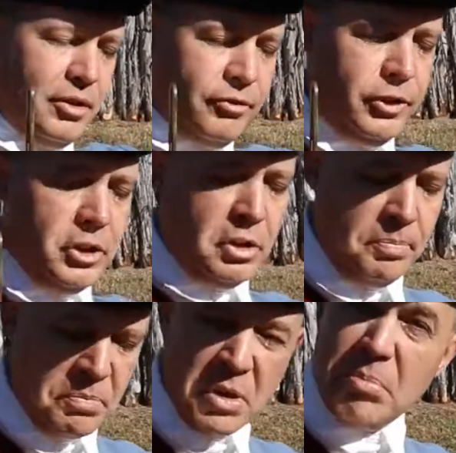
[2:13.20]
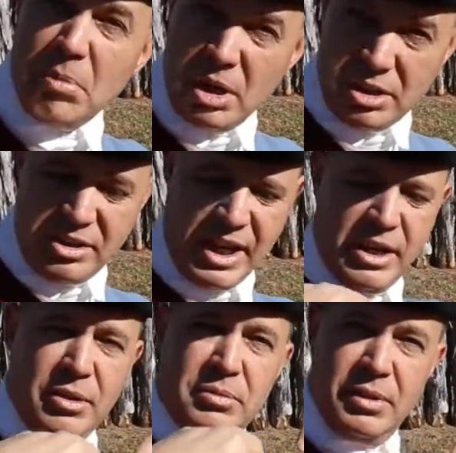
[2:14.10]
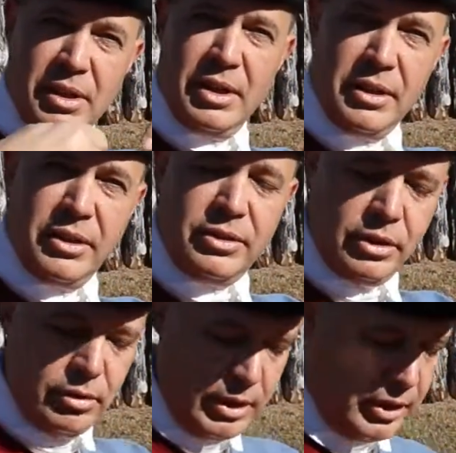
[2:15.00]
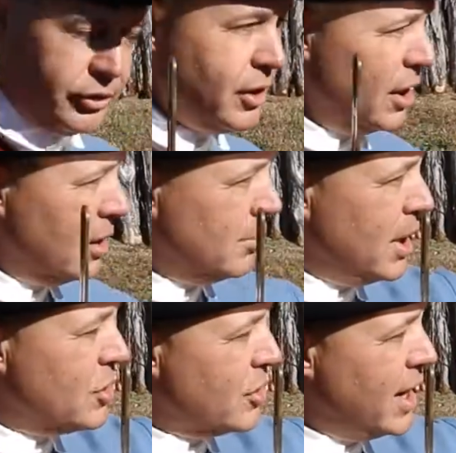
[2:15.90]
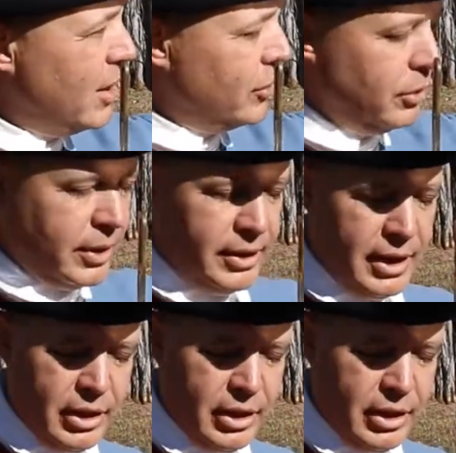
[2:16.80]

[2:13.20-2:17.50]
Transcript: field, mark down the degrees, measure out to it.